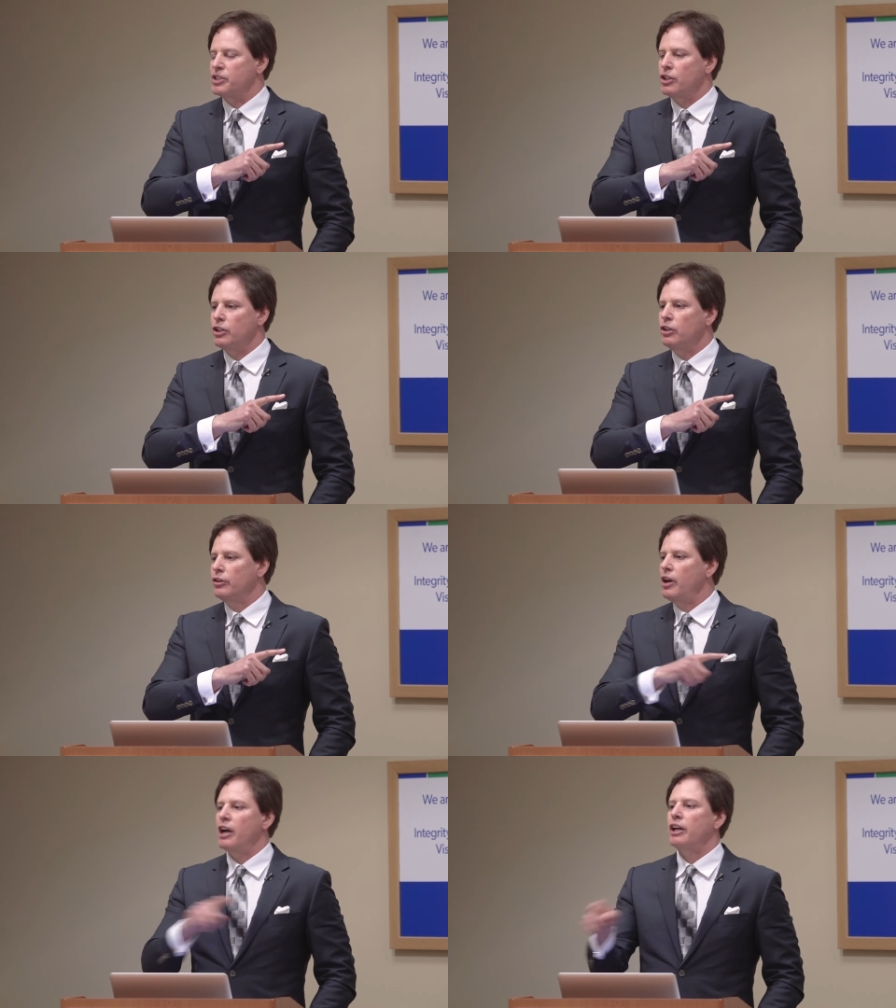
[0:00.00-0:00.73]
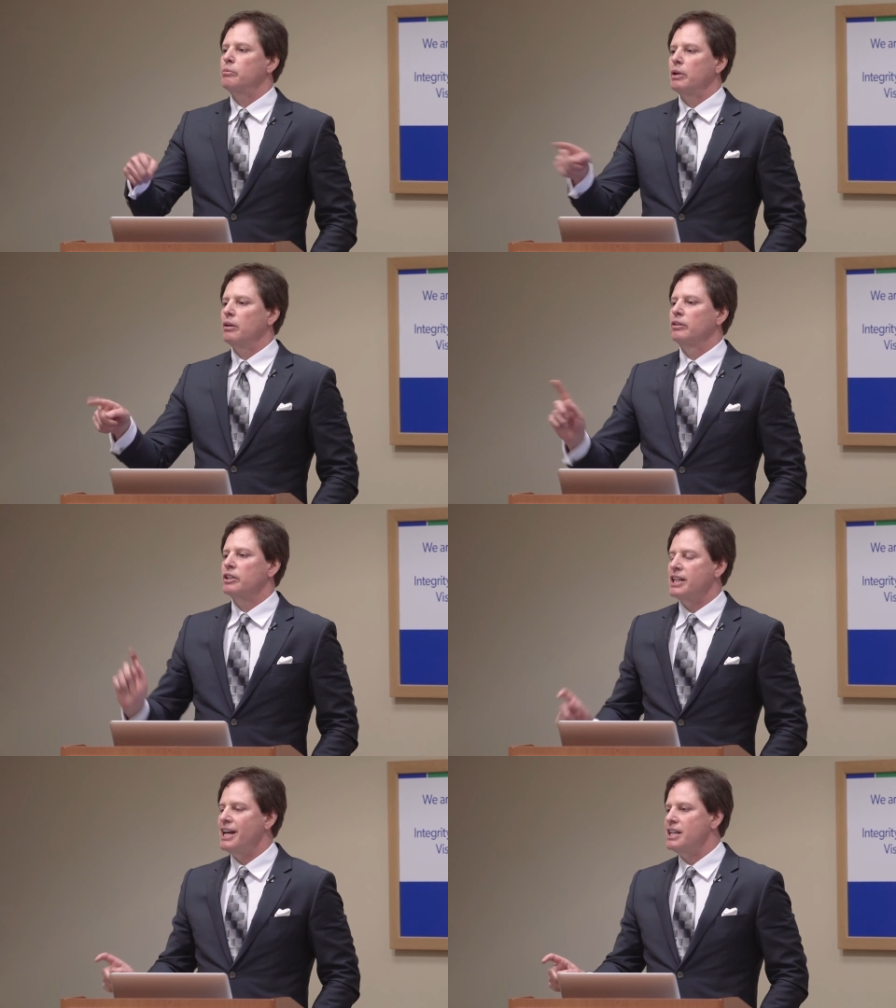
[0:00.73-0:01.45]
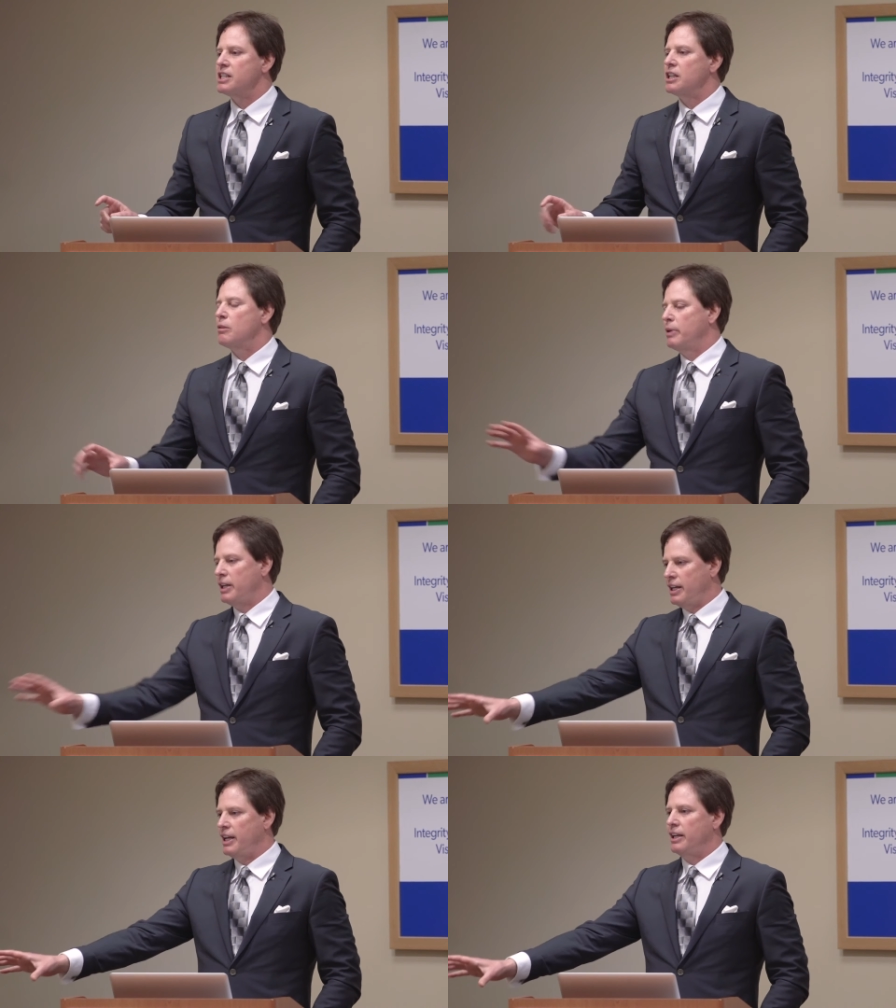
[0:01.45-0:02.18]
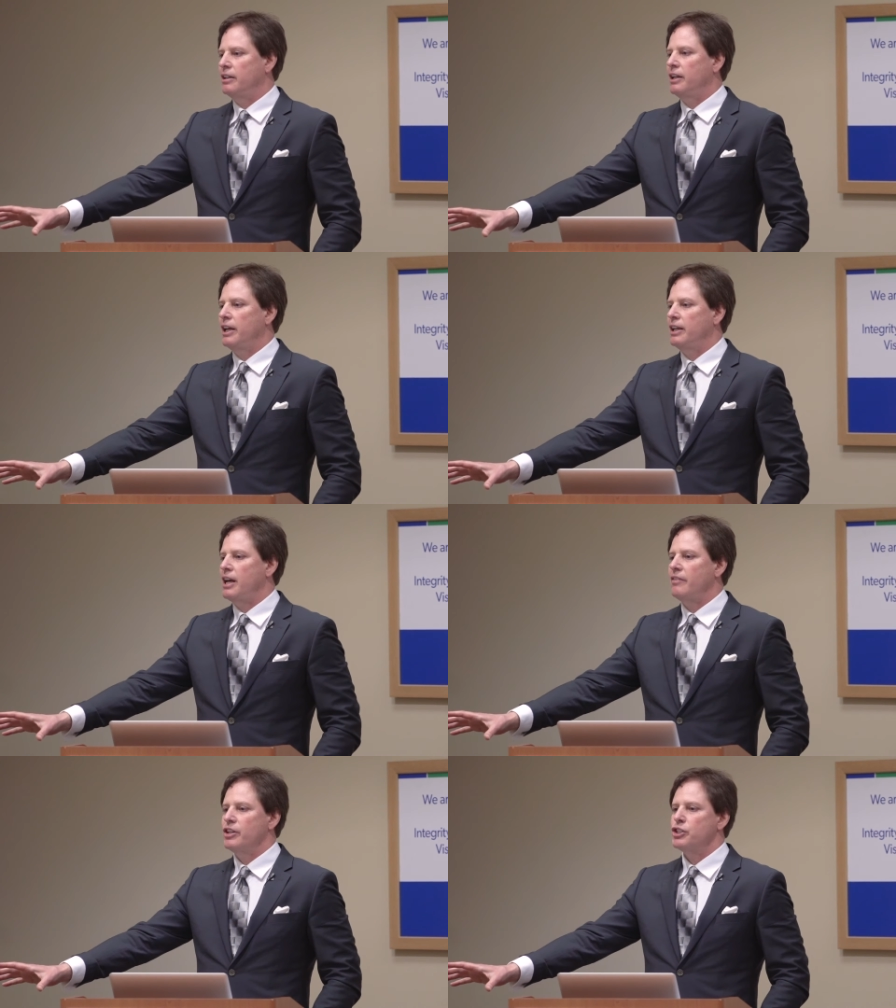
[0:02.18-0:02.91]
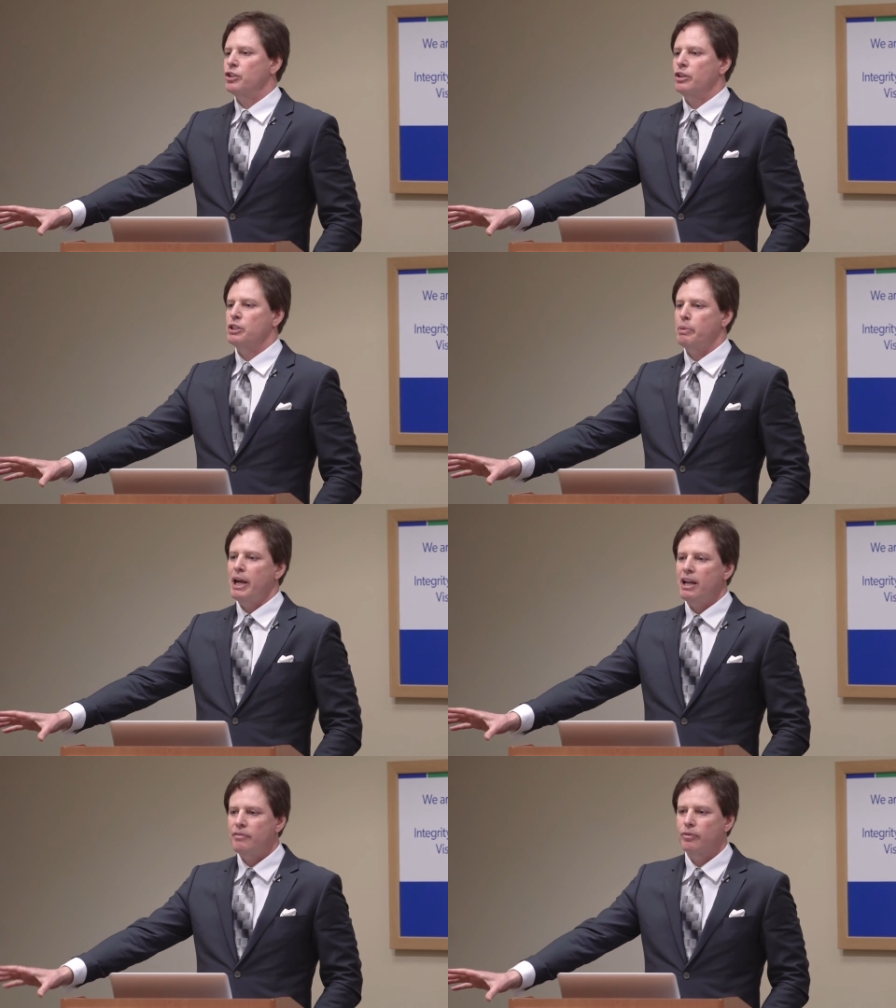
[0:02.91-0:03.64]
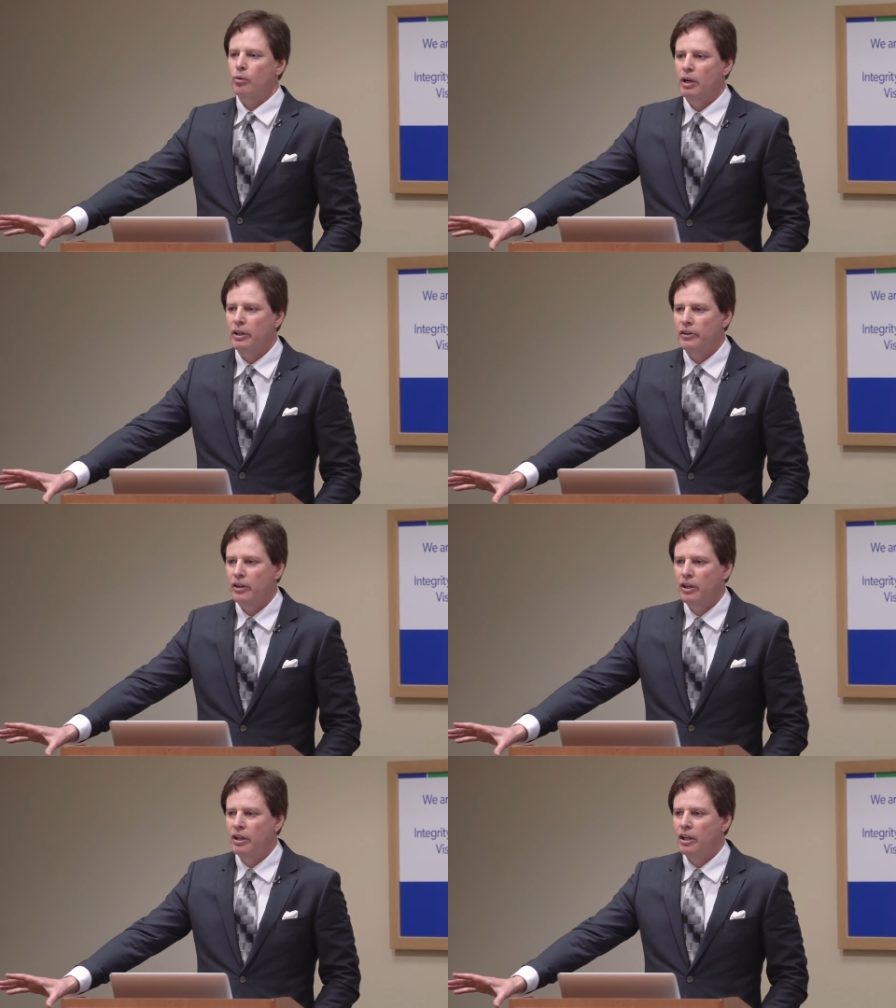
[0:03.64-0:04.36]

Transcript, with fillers: So you're not going to be able to test them and, and, and have insurance pay for it